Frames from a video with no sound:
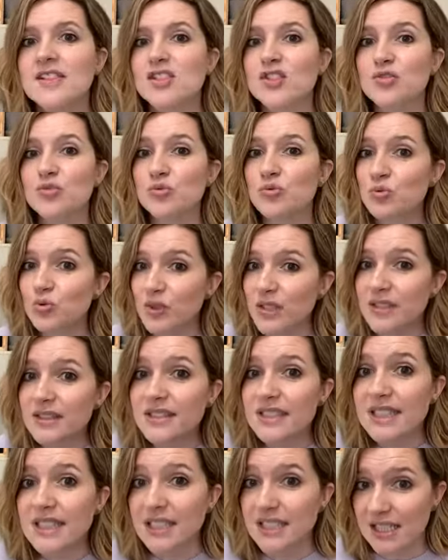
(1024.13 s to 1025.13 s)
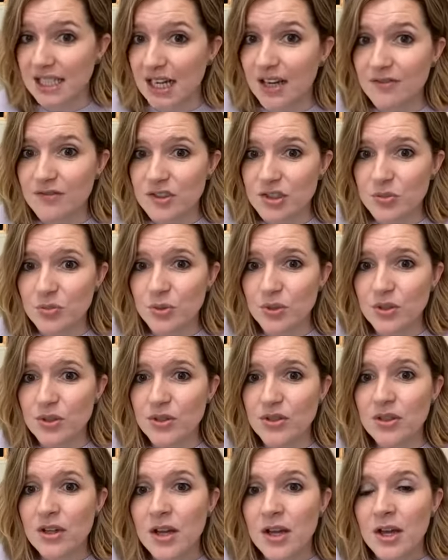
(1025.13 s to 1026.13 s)
is really
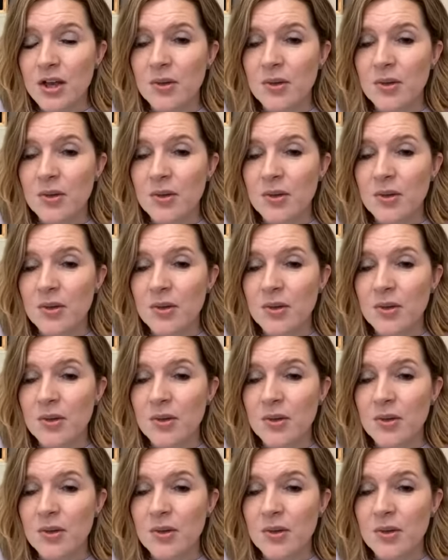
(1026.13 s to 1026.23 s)
uncomfortable